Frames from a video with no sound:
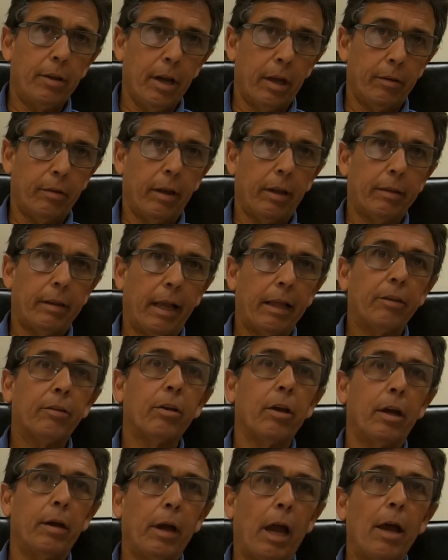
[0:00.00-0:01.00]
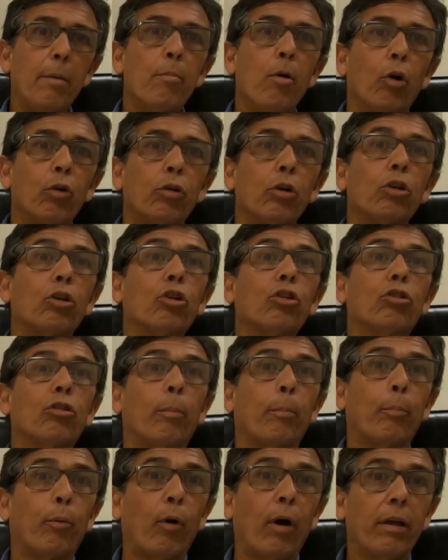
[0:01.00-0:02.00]
Yes, that's a motion to
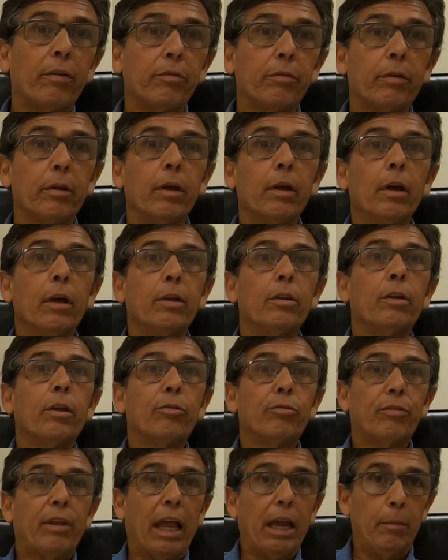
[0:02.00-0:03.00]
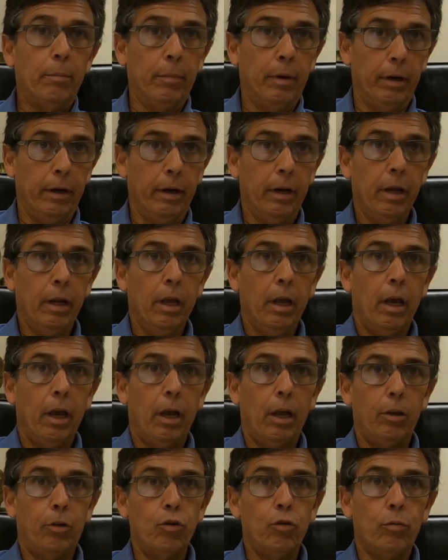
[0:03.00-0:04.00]
suppress the statement.
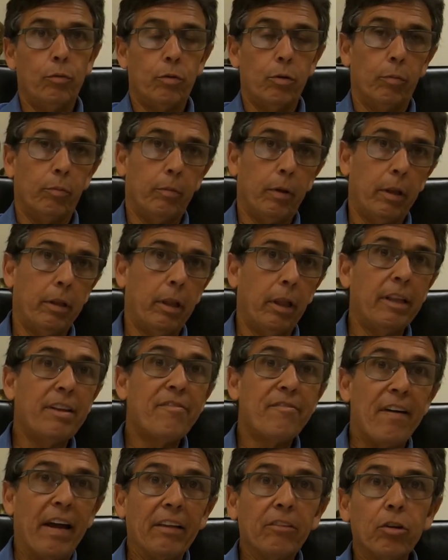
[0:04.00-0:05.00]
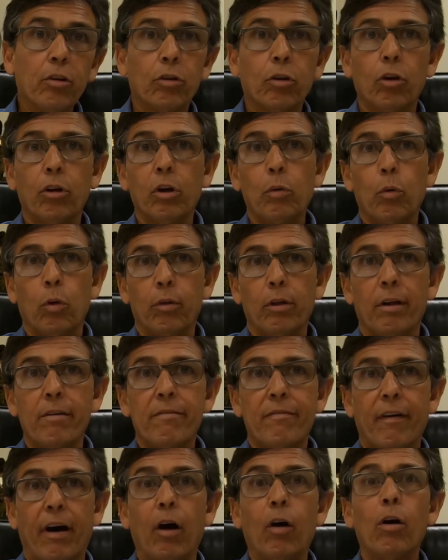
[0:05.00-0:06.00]
And the defense attorney will then
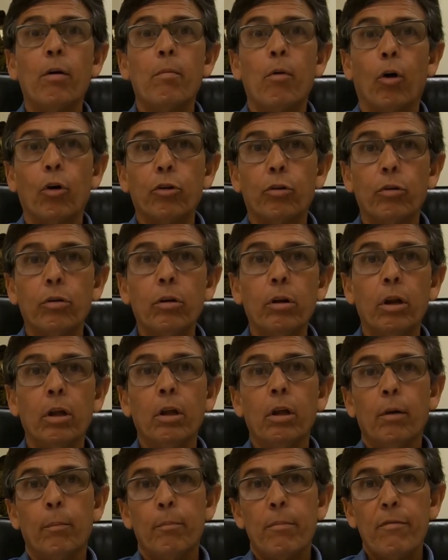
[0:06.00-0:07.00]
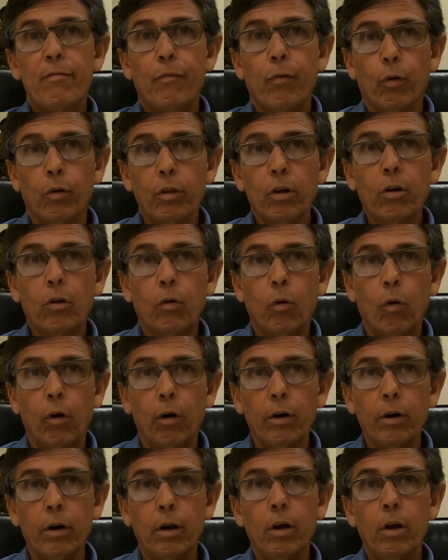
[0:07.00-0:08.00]
file a motion before the
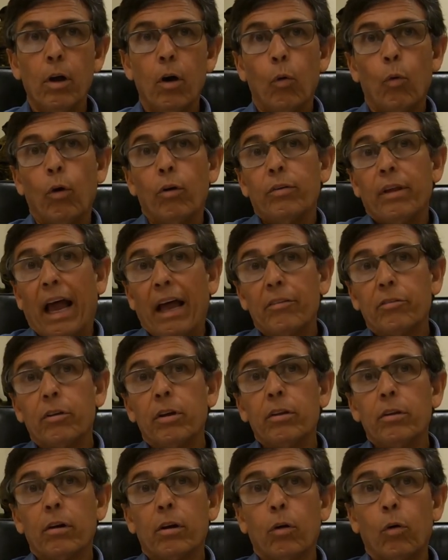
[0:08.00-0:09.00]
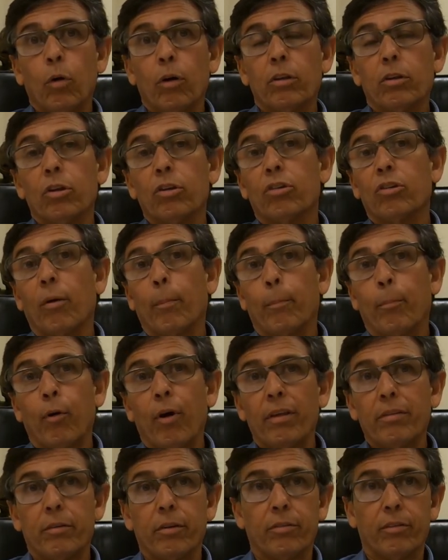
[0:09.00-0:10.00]
court where he's asking the court to
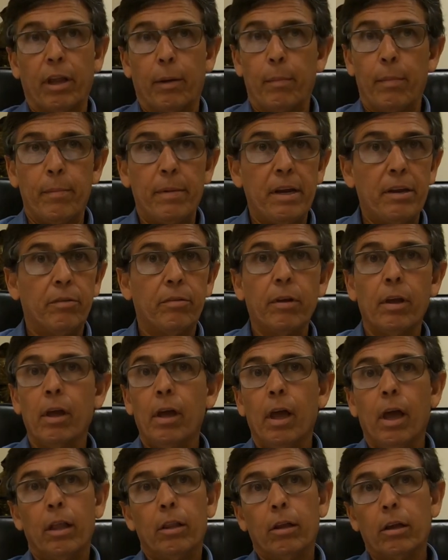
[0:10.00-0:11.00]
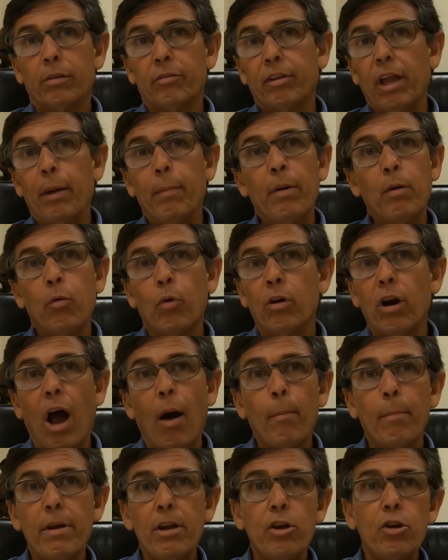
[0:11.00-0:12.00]
suppress the statement. Means the statement will
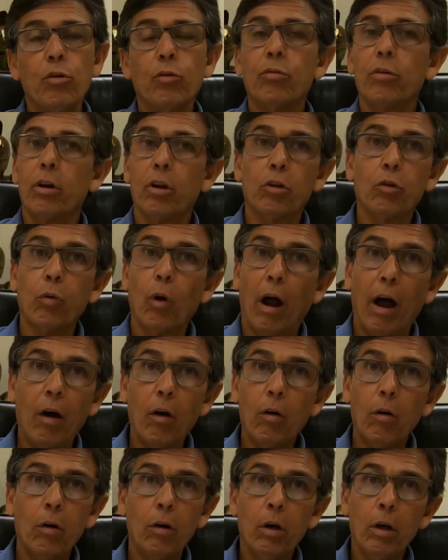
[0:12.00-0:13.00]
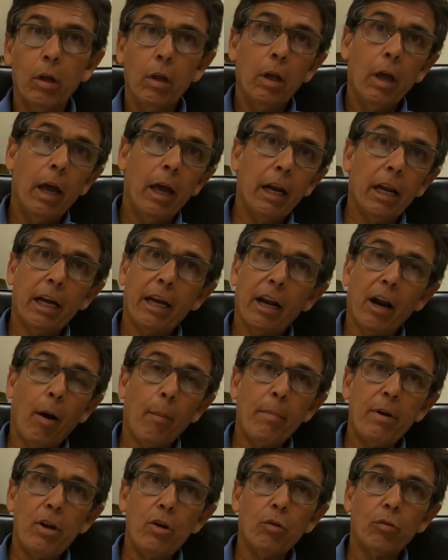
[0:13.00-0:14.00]
not be used in a trial and it
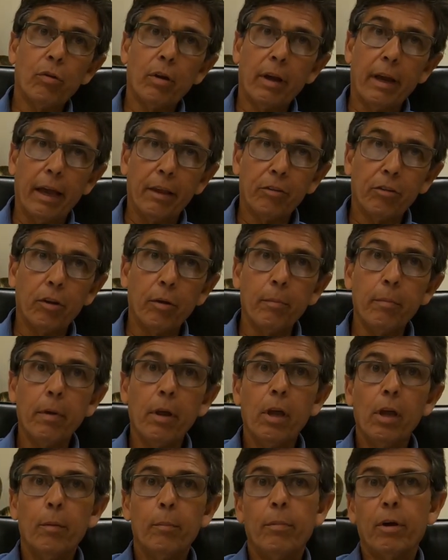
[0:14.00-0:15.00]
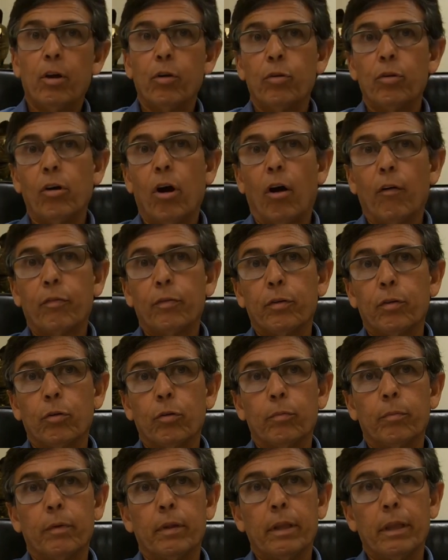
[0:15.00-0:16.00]
cannot be used against him because the
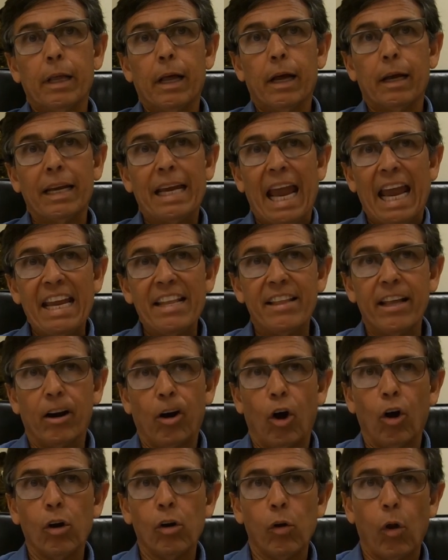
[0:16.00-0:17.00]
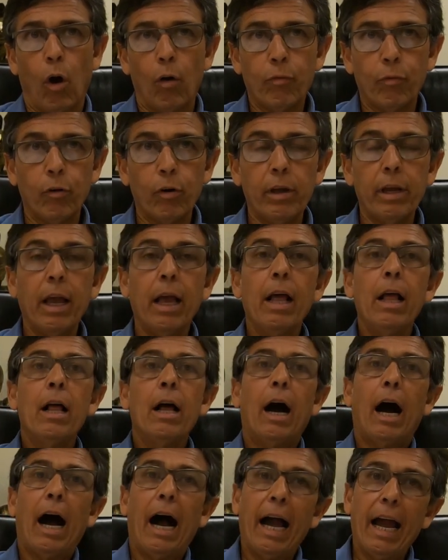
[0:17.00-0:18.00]
officer gained it unlawfully.
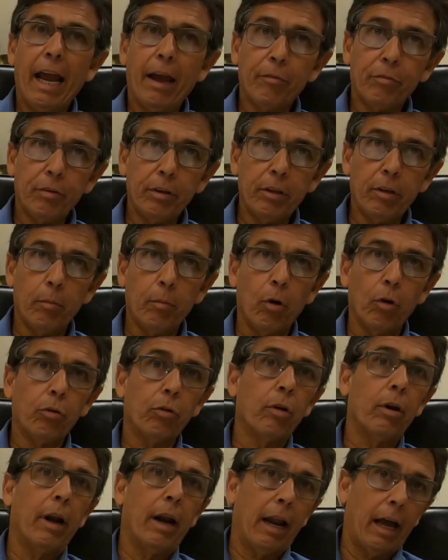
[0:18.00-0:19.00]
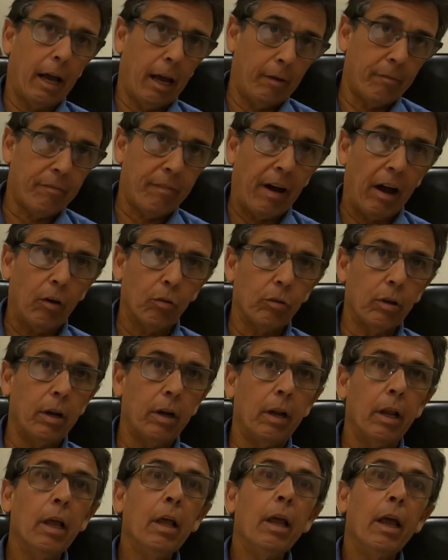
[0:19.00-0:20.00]
I have seen the motion and I have filed
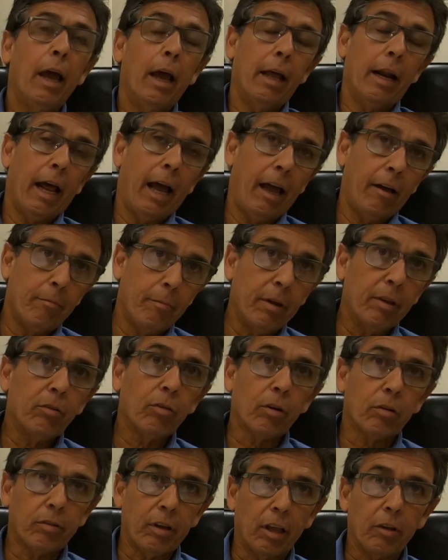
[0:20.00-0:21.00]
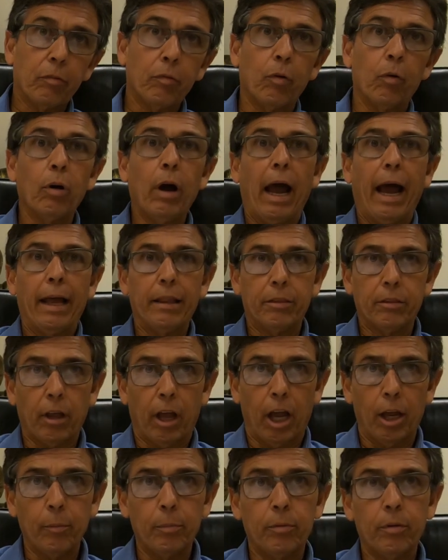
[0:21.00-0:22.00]
it and I have been successful at
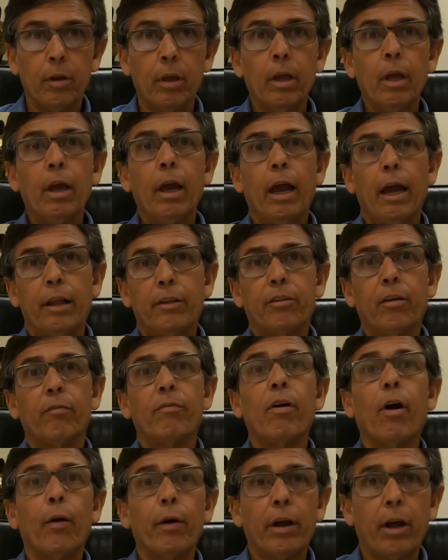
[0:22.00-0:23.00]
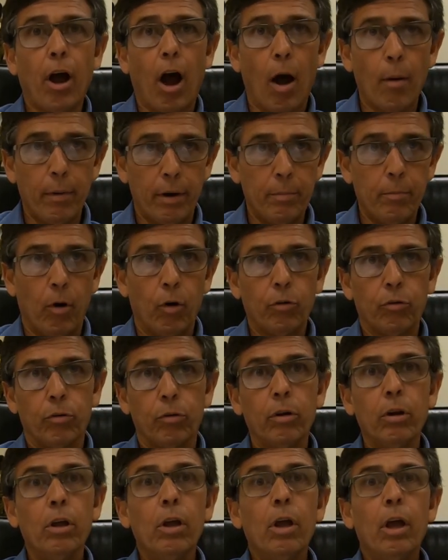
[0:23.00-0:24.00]
times. It's a very common
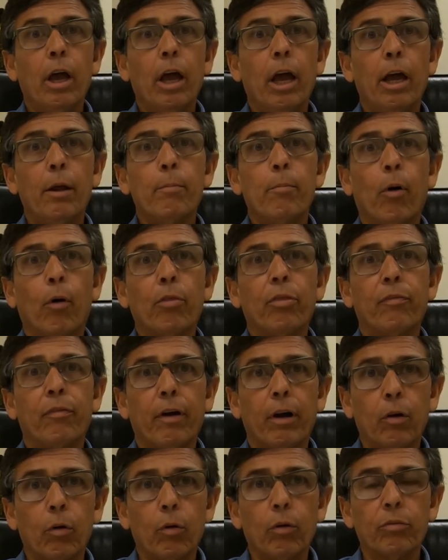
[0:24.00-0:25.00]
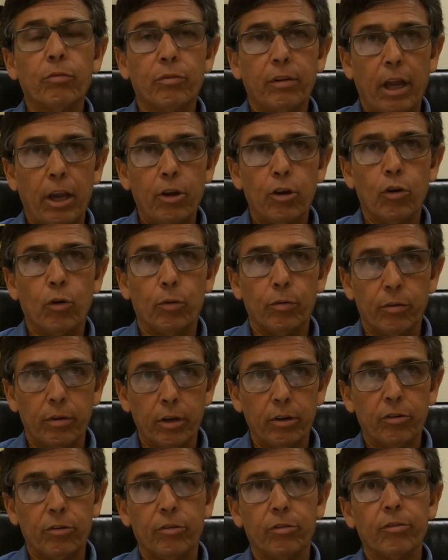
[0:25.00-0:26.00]
motion in both federal and state
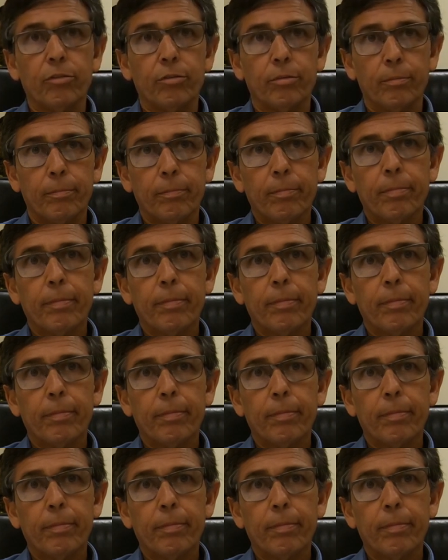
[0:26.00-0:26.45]
jurisdictions.